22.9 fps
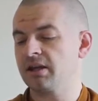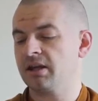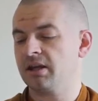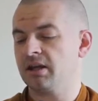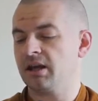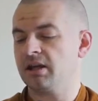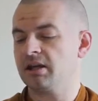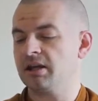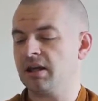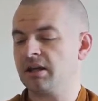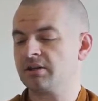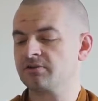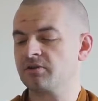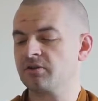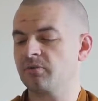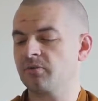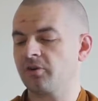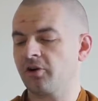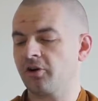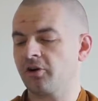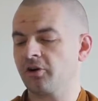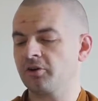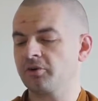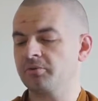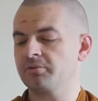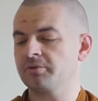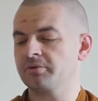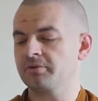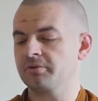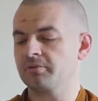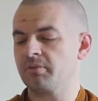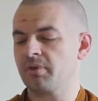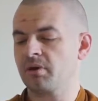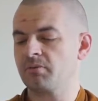An extra robe
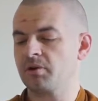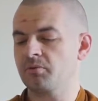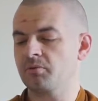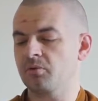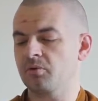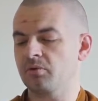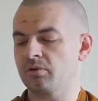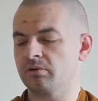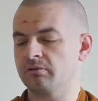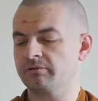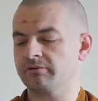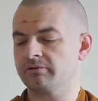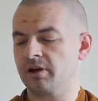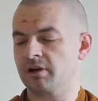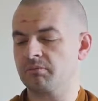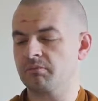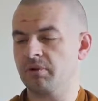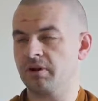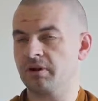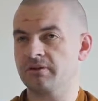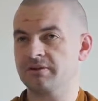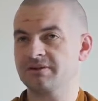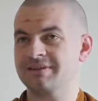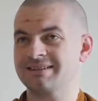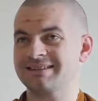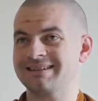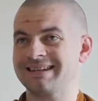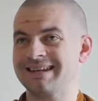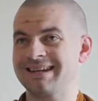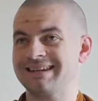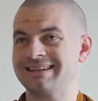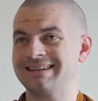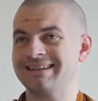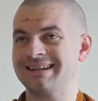may be worn for at most
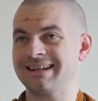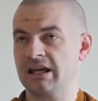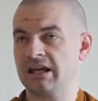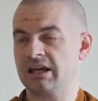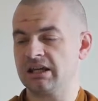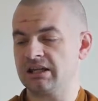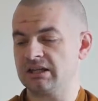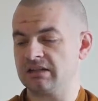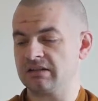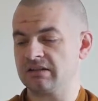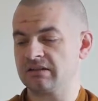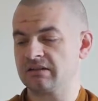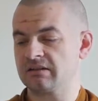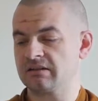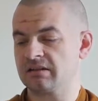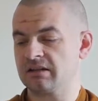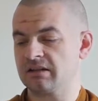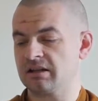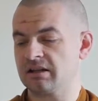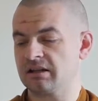10 days.